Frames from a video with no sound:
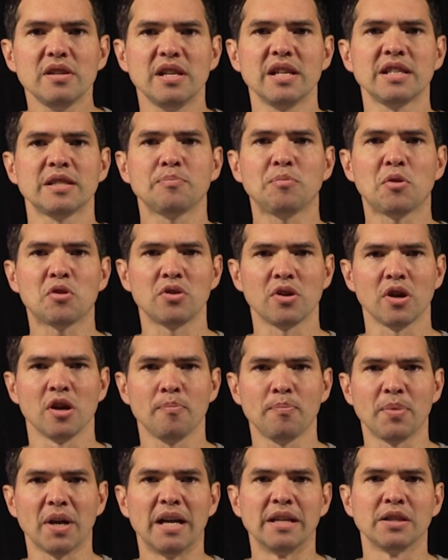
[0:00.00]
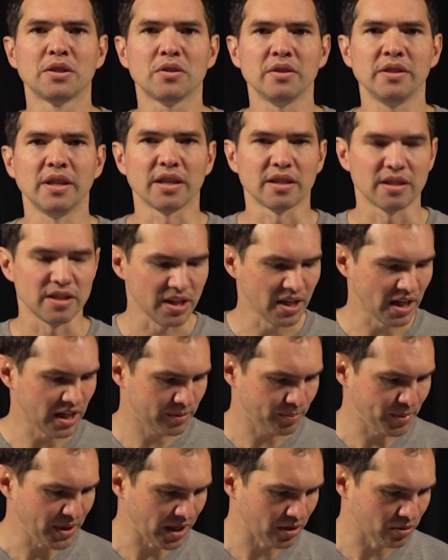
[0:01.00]
let's power up and connect the
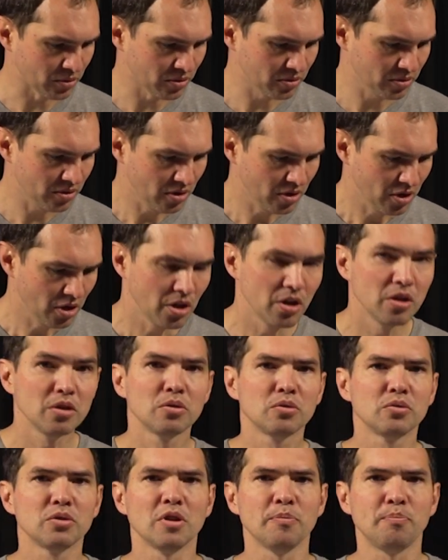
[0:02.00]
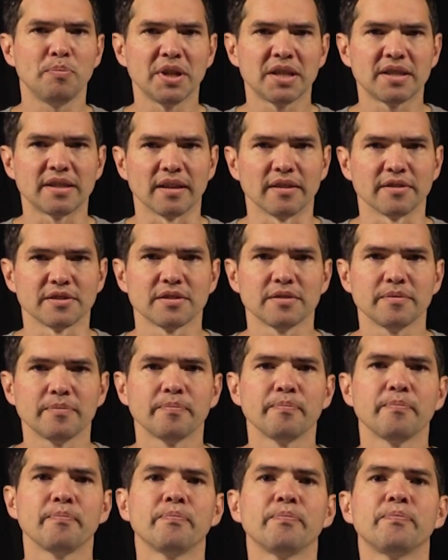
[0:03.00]
SpiNode to the pixels.
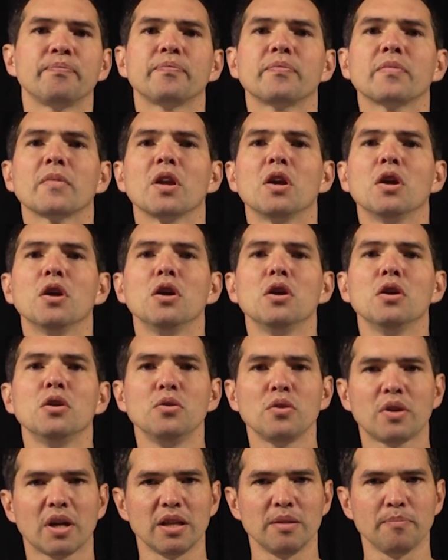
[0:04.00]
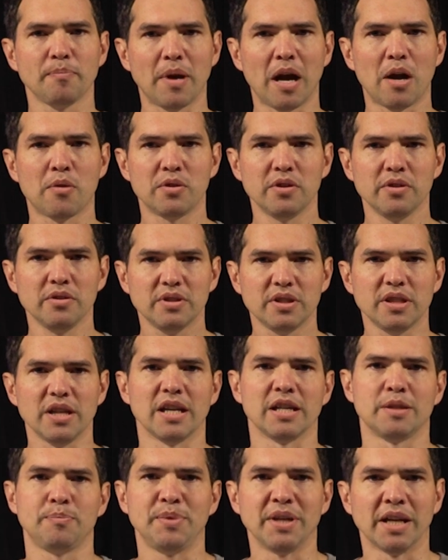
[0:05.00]
You can power the
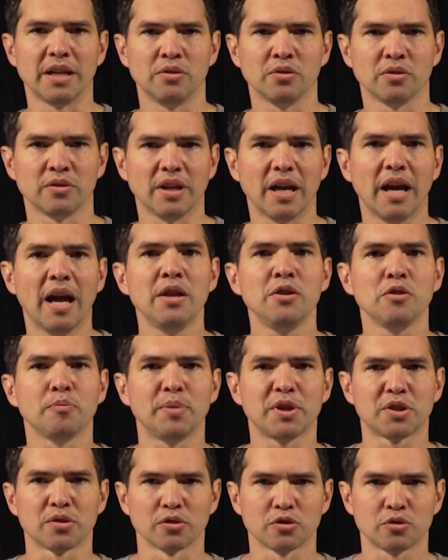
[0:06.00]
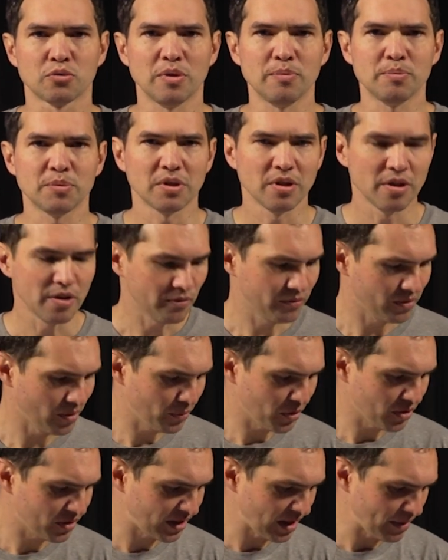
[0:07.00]
SpiNode and your pixel strips
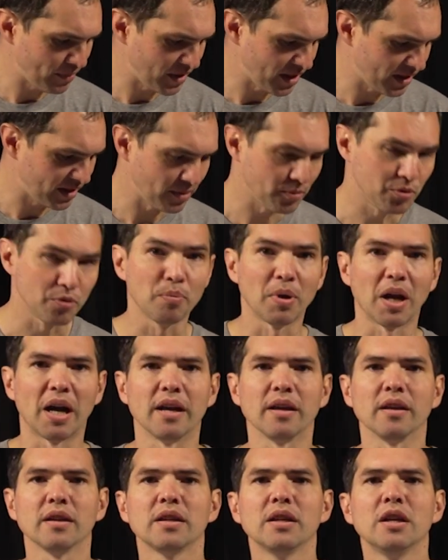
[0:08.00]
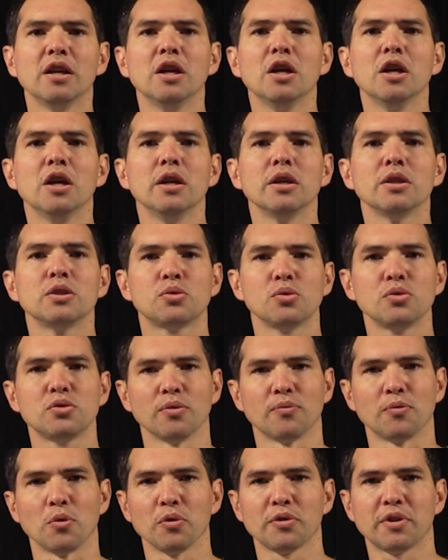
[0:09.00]
from the same DC supply. Choose
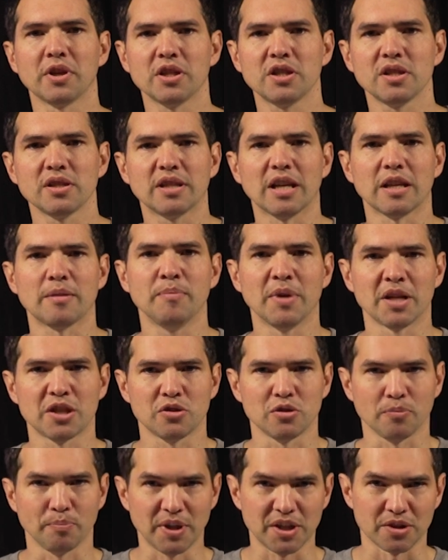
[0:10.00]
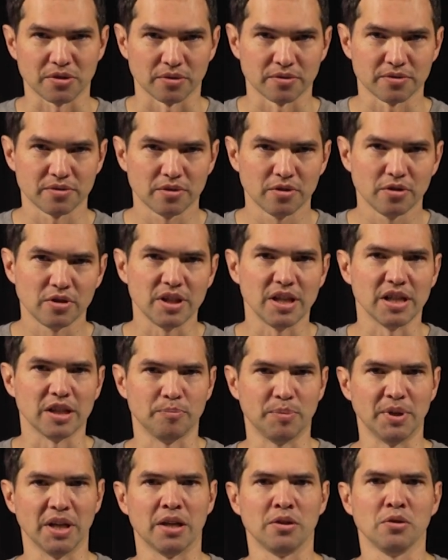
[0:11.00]
a voltage that matches your pixels. The
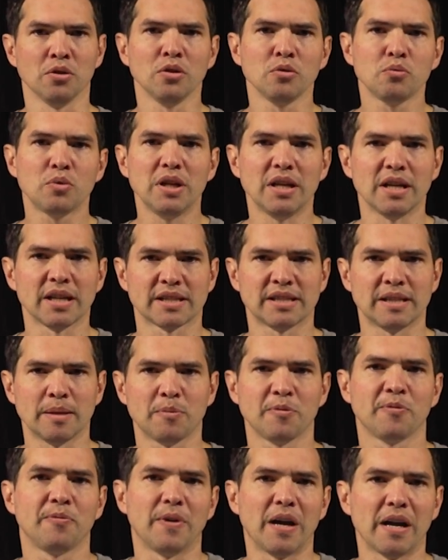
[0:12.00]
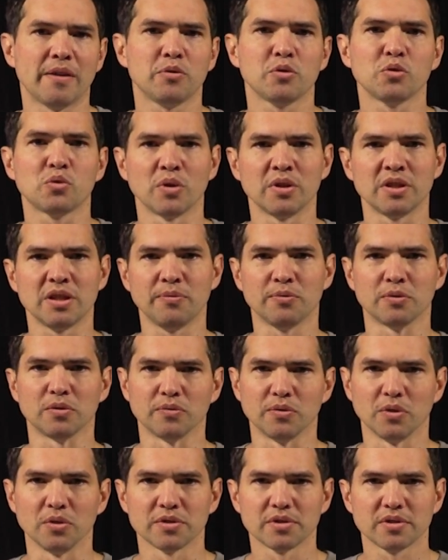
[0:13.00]
SpiNode will accept 5 to 24
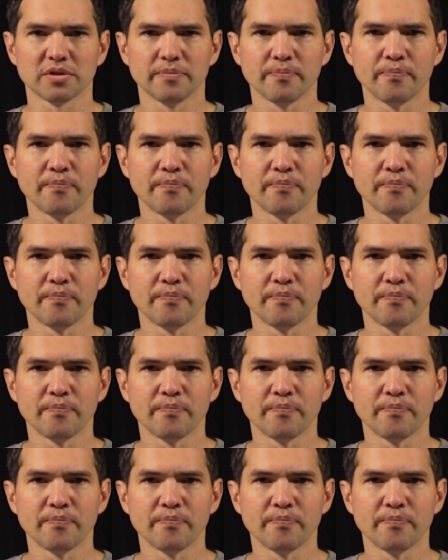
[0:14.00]
volts.